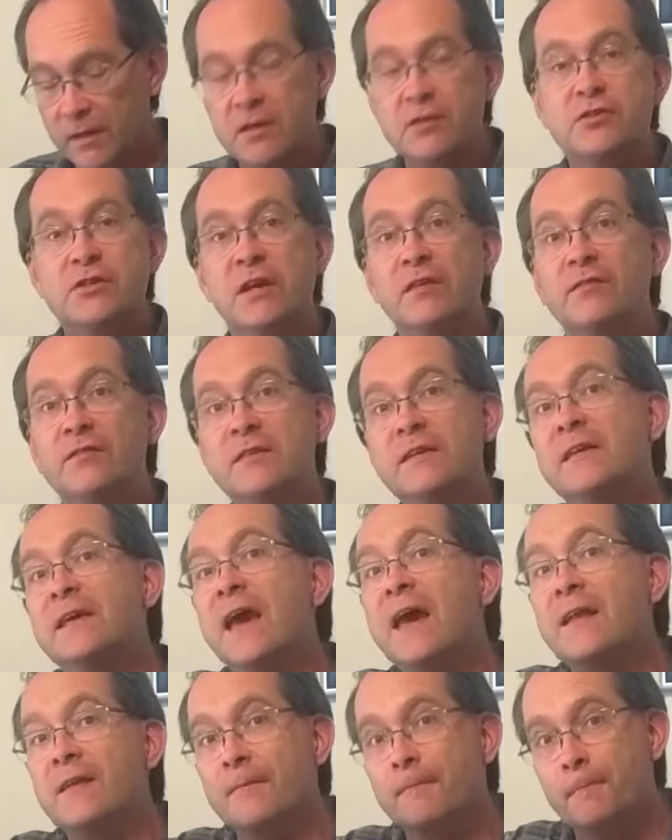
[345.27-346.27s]
Just to
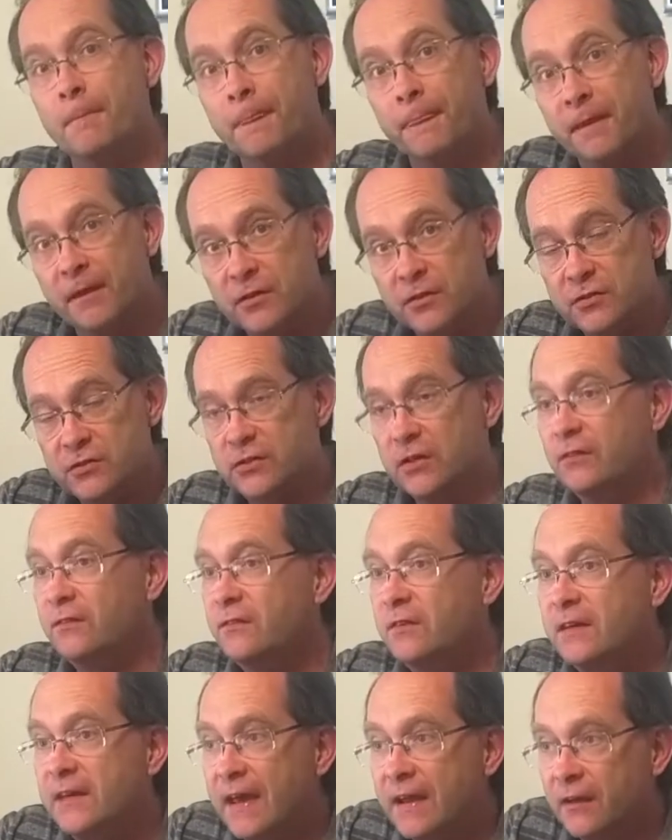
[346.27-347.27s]
get
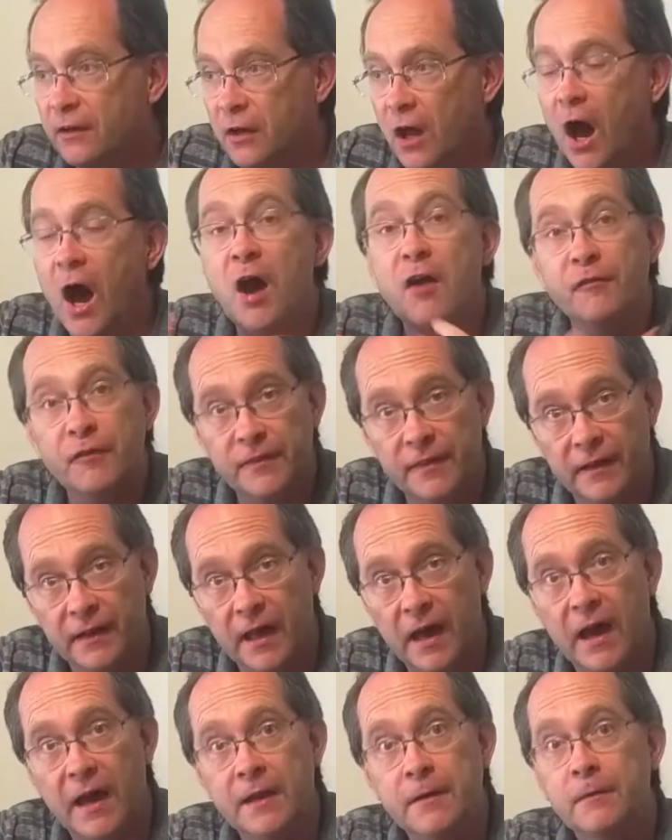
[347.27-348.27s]
it over the
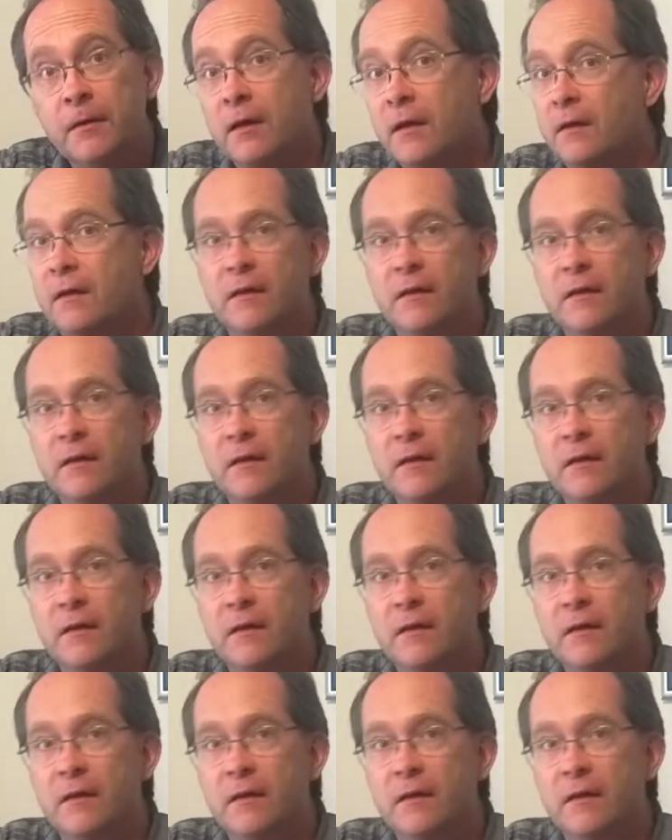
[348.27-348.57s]
line.